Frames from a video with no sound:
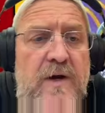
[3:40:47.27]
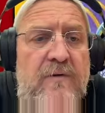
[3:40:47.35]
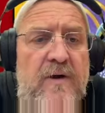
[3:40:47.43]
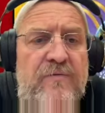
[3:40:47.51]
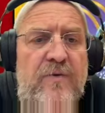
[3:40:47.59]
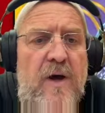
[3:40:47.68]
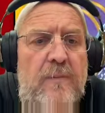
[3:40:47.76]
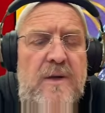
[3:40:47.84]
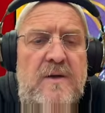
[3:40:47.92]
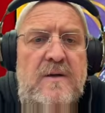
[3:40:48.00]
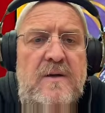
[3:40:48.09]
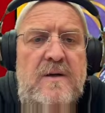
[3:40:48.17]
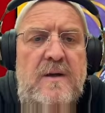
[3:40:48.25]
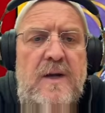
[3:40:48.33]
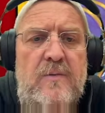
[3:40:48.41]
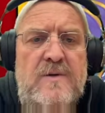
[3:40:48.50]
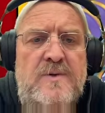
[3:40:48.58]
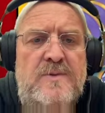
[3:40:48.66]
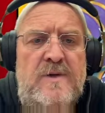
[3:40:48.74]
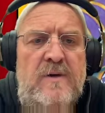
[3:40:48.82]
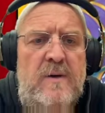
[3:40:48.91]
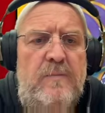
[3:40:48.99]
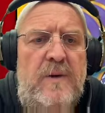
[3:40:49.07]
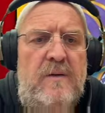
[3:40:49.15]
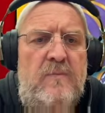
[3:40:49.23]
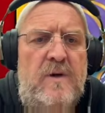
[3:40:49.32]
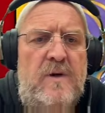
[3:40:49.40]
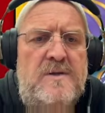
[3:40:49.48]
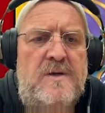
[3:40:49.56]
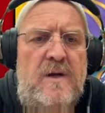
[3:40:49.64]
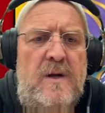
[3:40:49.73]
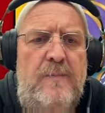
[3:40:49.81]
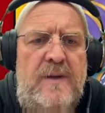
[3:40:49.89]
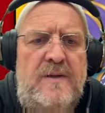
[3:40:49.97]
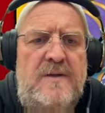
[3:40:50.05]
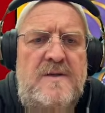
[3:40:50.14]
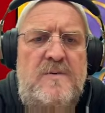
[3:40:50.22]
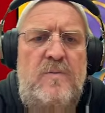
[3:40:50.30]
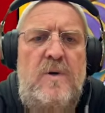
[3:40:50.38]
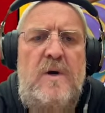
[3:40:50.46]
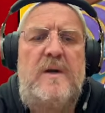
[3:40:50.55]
a farm that you didn't connect with suicidal backbars on iPad that doesn't work